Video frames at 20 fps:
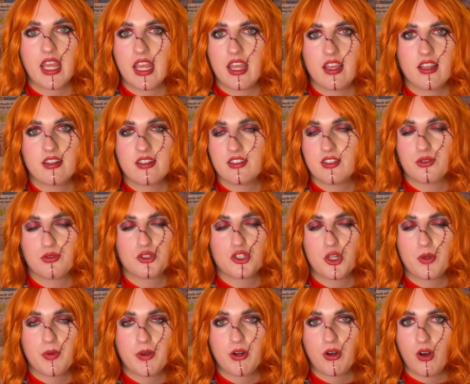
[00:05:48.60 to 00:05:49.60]
until
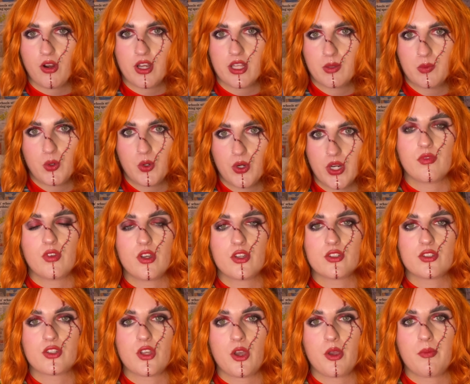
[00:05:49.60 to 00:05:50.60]
stupid o'clock in the morning.
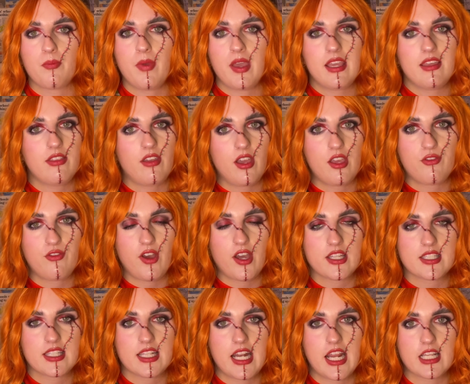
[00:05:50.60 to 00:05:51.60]
So May
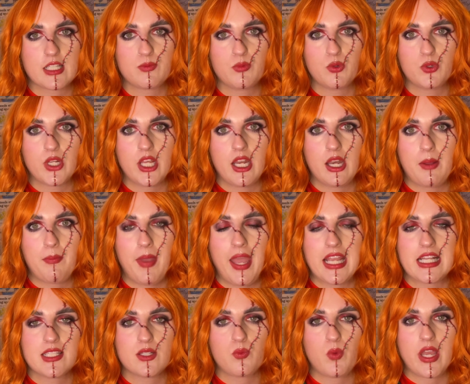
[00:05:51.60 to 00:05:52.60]
31st, the next morning,
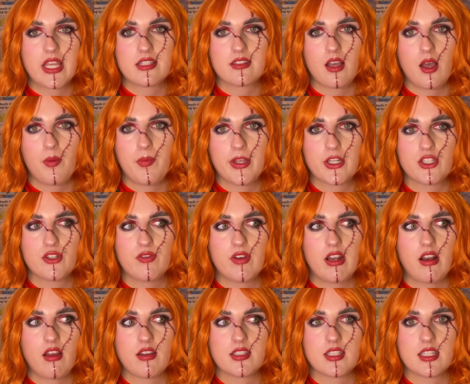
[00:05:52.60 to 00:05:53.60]
Peyton wakes up and she
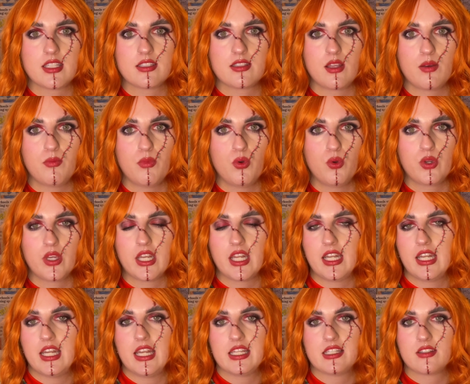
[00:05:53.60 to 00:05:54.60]
realises that Morgan
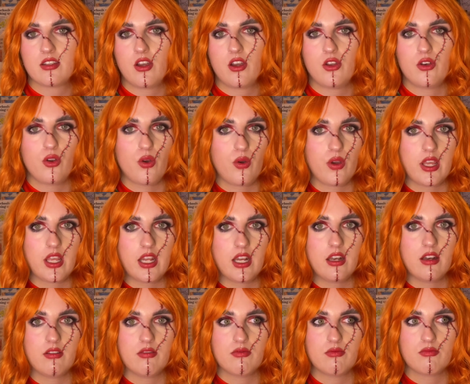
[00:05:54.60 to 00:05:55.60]
and Anissa are not
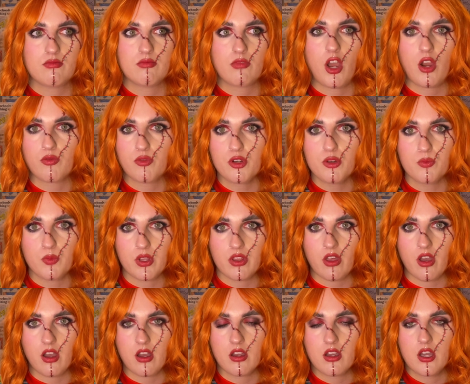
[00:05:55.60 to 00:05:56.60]
in her room with
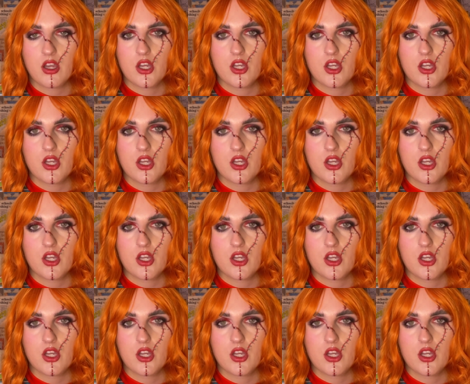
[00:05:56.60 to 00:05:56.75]
her.